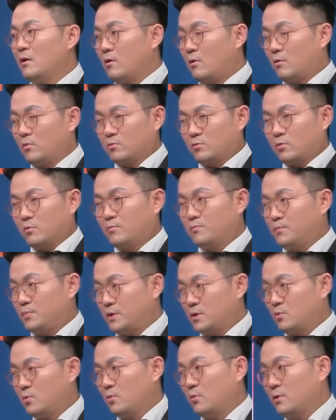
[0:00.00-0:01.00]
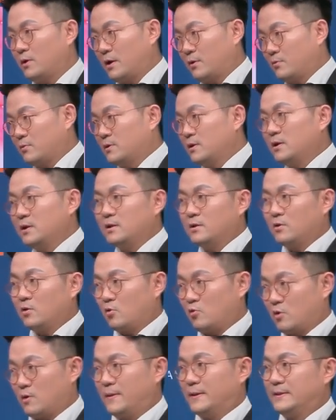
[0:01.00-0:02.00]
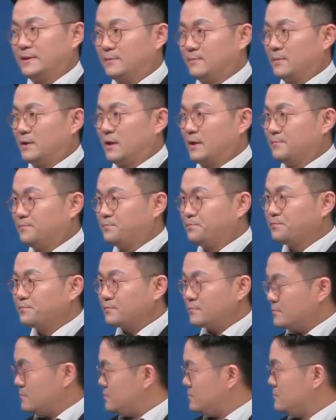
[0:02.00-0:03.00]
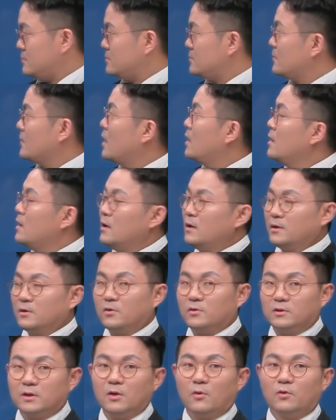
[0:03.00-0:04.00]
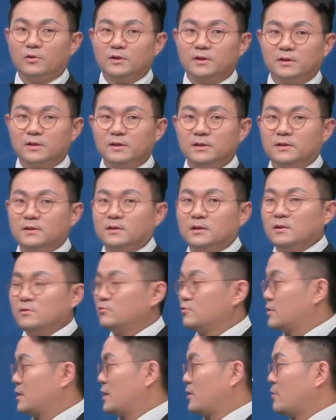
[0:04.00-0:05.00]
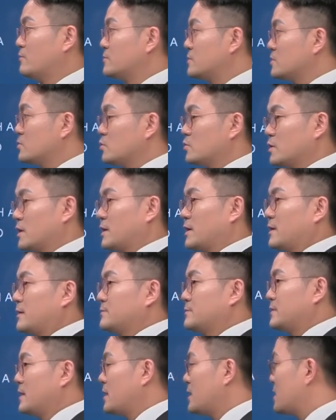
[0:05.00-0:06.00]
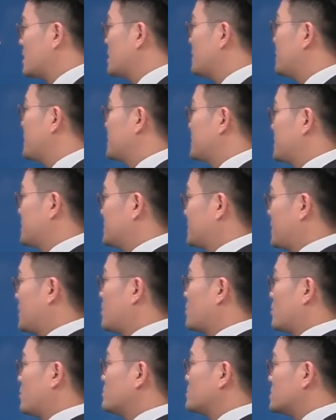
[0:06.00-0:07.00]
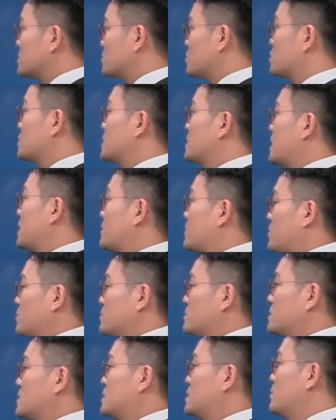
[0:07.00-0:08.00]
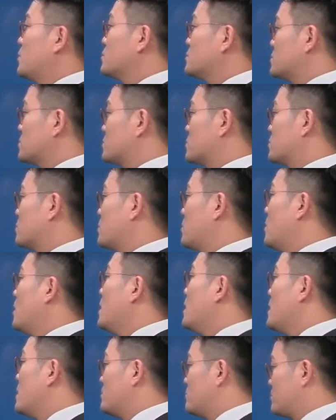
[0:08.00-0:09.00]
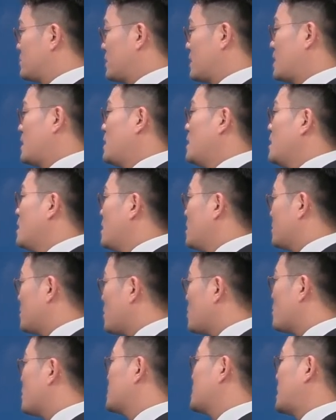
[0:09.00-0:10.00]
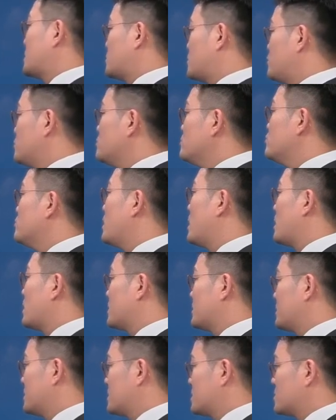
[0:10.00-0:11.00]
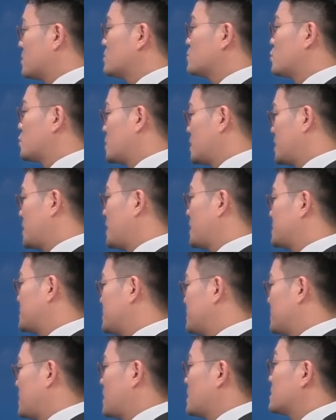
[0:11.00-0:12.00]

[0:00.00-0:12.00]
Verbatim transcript: and discomfort and continuous bleeding. What are the causes? We need to think about inflamed tissues. The tissues are abundant with blood vessels